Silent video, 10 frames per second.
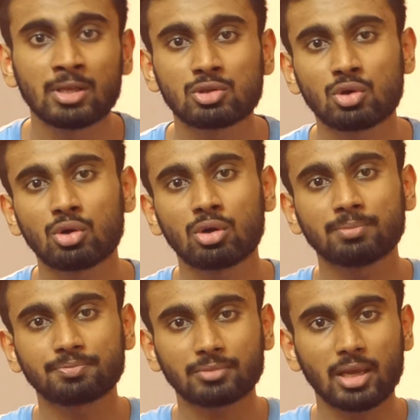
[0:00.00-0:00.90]
So
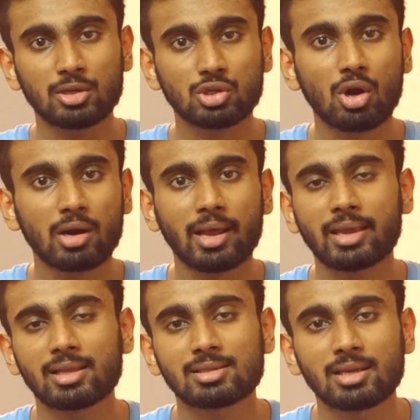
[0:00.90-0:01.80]
in short, I
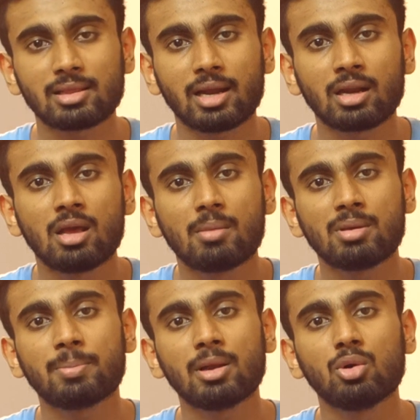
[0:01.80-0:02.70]
can say that
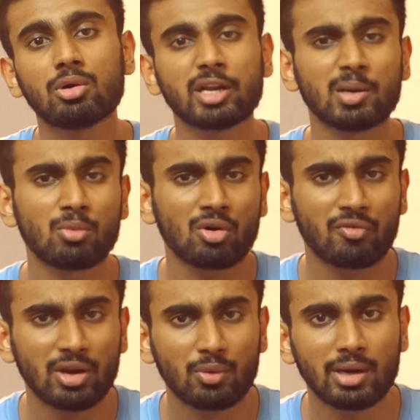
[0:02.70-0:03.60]
people who train more
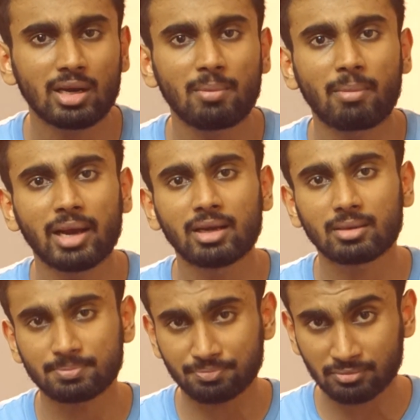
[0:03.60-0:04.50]
frequently might
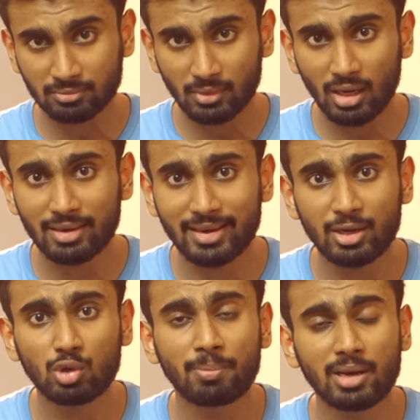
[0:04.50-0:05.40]

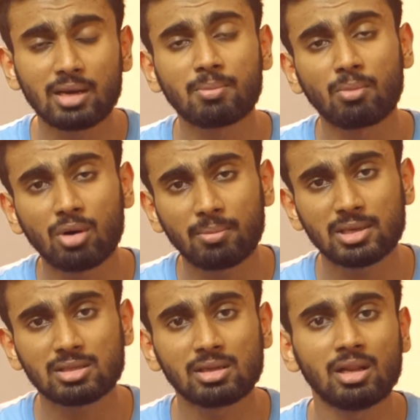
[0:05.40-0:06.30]
tend to build more
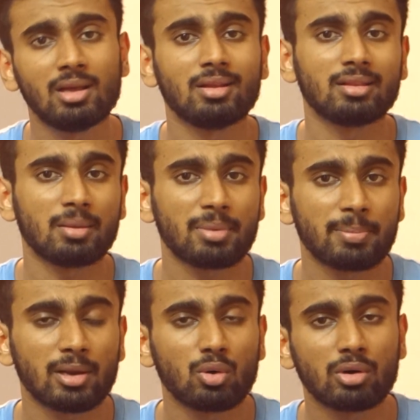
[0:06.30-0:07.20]
muscle than
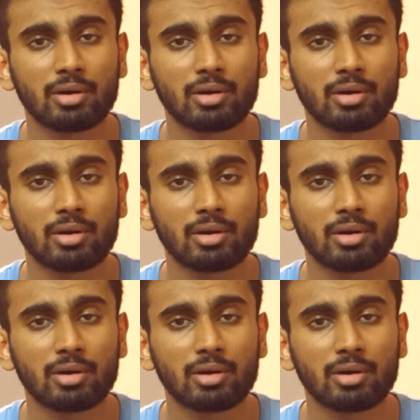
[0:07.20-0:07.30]
people who